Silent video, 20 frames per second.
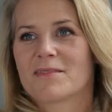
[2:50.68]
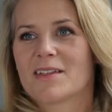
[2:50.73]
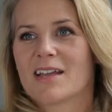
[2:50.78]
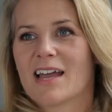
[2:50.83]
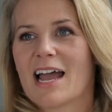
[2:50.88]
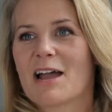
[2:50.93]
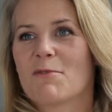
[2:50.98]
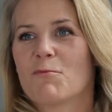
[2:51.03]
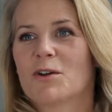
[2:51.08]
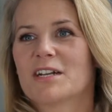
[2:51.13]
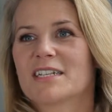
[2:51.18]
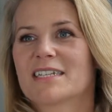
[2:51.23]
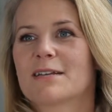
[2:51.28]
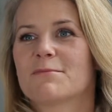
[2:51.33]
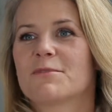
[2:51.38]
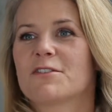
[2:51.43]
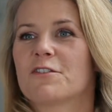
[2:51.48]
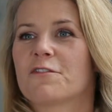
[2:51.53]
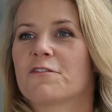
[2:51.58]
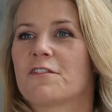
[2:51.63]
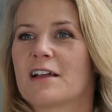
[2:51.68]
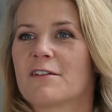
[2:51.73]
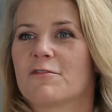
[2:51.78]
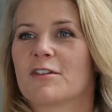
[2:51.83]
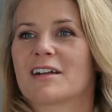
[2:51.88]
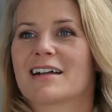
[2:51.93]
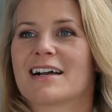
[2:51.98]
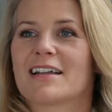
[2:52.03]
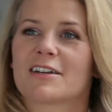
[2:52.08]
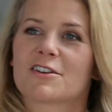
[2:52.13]
And what are some of your
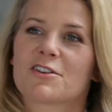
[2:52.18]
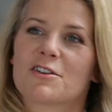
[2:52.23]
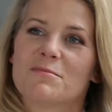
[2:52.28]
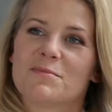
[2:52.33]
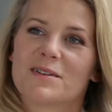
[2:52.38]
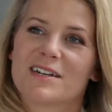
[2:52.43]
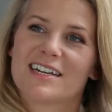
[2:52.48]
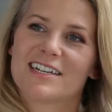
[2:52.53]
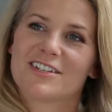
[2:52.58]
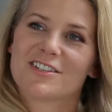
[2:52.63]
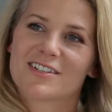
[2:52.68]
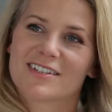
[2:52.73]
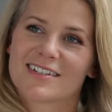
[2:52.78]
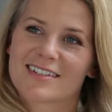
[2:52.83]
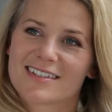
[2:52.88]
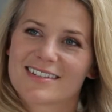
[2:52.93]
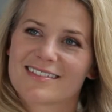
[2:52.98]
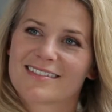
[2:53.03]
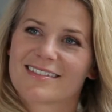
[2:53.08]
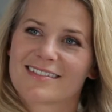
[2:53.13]
favourite colour combinations?